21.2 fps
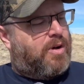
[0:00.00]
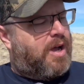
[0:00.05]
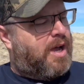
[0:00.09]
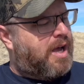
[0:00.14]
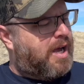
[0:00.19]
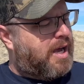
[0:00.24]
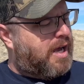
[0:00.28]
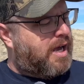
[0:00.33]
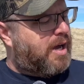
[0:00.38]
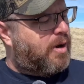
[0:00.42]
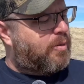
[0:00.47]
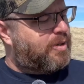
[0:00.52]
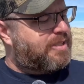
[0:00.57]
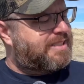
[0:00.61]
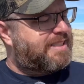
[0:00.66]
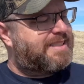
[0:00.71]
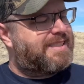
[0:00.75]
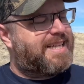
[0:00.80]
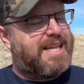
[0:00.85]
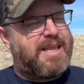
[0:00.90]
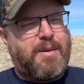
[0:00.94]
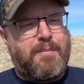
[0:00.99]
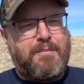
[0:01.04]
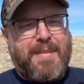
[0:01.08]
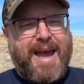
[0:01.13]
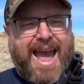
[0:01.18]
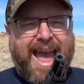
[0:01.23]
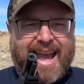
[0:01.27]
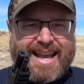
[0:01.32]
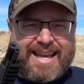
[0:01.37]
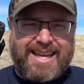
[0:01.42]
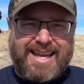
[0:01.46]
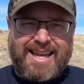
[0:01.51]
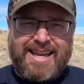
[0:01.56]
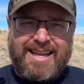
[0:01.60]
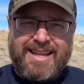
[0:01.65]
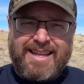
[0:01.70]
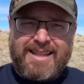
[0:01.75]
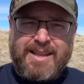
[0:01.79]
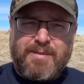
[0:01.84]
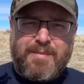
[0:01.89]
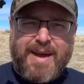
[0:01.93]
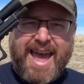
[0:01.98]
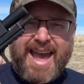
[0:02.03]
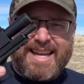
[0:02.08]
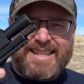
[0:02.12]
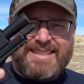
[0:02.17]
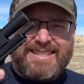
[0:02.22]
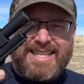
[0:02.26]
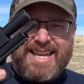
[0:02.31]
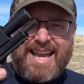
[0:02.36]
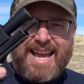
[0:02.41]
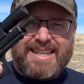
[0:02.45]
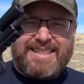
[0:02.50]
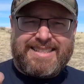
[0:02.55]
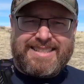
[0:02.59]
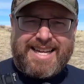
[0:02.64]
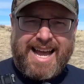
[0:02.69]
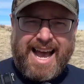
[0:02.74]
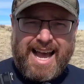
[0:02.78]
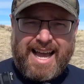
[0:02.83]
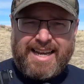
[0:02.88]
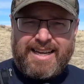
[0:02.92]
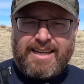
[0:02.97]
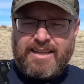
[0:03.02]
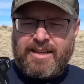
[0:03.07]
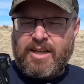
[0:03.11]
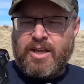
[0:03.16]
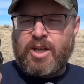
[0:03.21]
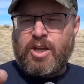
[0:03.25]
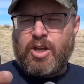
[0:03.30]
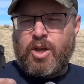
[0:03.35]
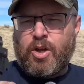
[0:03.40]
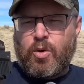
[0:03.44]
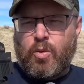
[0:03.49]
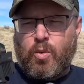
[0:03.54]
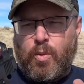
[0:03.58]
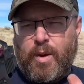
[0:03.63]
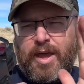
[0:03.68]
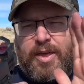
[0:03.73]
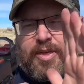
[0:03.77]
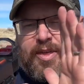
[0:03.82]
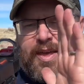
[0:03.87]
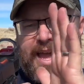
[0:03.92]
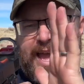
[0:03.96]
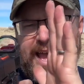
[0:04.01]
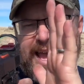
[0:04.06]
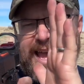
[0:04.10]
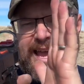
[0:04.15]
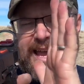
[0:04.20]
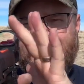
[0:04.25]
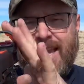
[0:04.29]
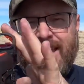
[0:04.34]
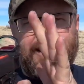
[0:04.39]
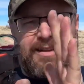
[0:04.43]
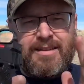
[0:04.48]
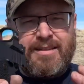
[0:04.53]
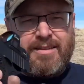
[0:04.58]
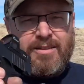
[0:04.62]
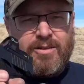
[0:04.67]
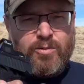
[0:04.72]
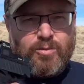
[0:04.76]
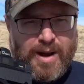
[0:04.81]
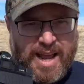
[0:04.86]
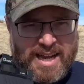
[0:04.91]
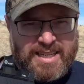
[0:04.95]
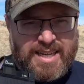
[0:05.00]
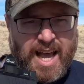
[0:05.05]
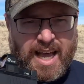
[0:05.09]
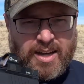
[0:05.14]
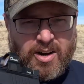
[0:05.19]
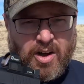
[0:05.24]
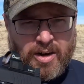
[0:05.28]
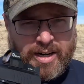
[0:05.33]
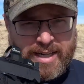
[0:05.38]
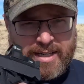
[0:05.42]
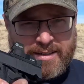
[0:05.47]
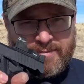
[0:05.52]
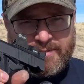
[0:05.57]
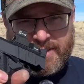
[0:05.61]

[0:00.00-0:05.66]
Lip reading: what is this thing? The Mac DS9 with a red dot on it,